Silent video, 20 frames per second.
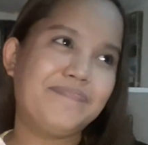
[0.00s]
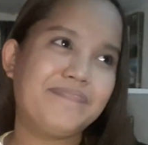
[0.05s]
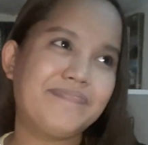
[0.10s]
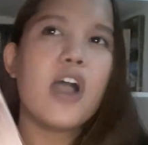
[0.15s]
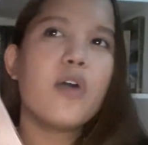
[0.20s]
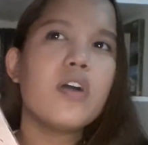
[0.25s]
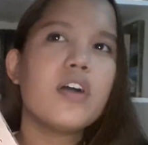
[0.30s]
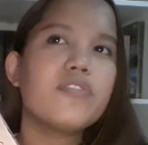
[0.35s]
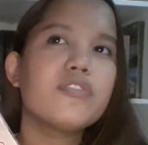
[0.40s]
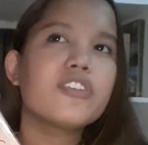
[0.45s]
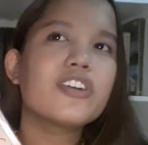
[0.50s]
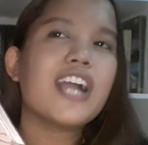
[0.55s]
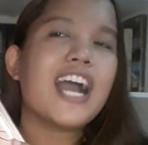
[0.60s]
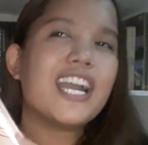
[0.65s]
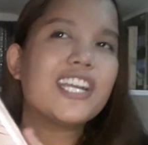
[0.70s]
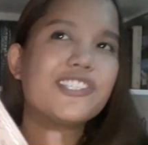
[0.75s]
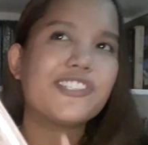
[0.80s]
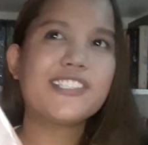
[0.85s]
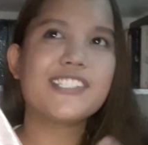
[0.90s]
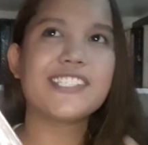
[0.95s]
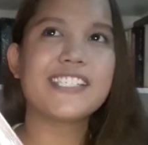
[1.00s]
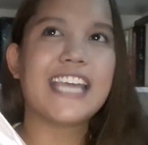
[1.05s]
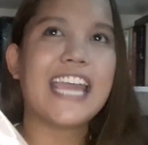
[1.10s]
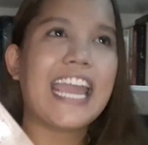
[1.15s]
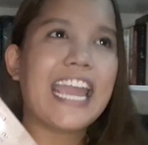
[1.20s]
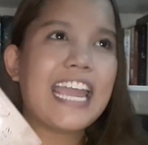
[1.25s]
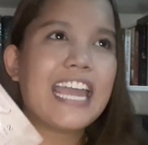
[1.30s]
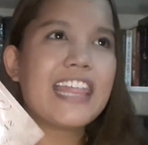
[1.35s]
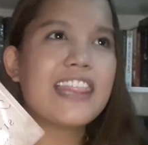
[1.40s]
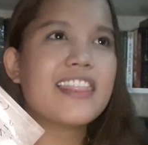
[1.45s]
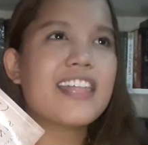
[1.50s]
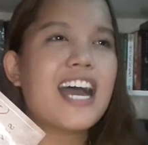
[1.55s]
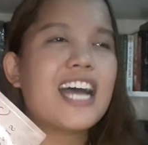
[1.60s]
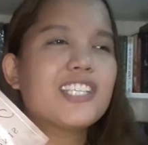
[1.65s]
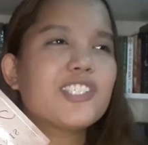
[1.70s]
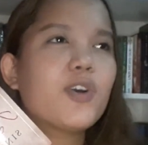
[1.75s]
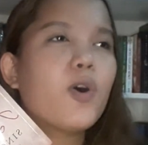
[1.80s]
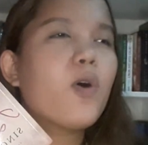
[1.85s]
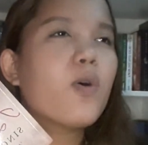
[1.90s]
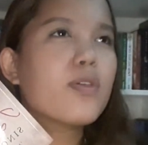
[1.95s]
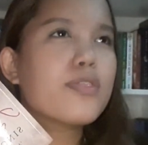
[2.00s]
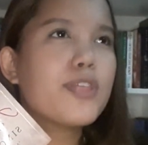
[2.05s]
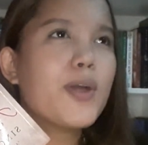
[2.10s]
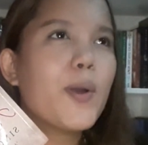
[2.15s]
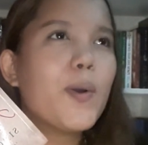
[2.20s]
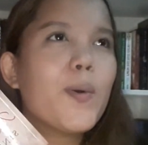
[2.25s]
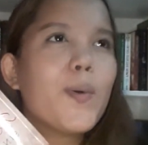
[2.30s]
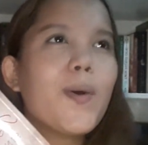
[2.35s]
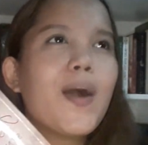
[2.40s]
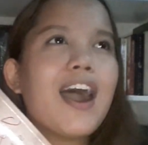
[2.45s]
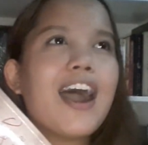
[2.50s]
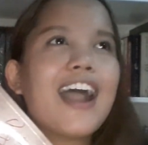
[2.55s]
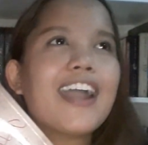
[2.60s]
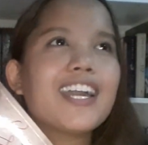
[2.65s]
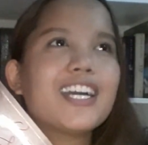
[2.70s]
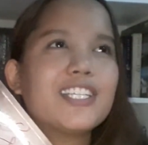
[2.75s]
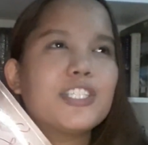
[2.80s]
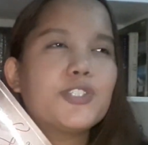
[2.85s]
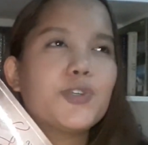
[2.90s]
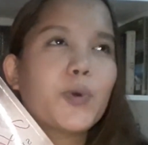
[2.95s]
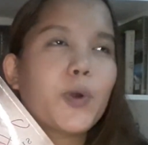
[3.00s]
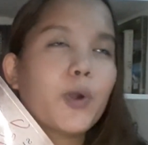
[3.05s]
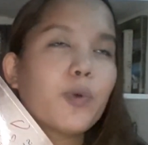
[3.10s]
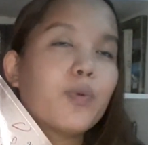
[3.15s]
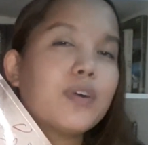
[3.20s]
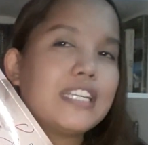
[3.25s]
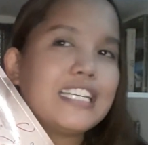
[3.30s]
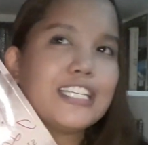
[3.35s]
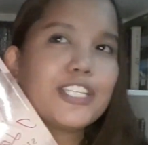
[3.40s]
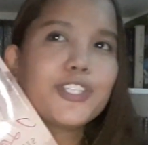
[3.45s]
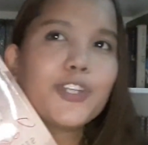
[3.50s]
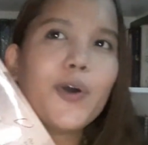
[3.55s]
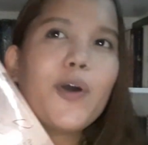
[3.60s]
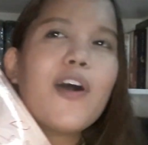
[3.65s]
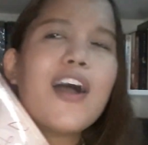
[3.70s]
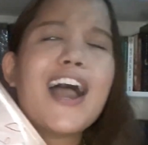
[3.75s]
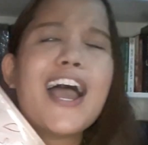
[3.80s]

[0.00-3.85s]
However, I should say that although I adore Juanito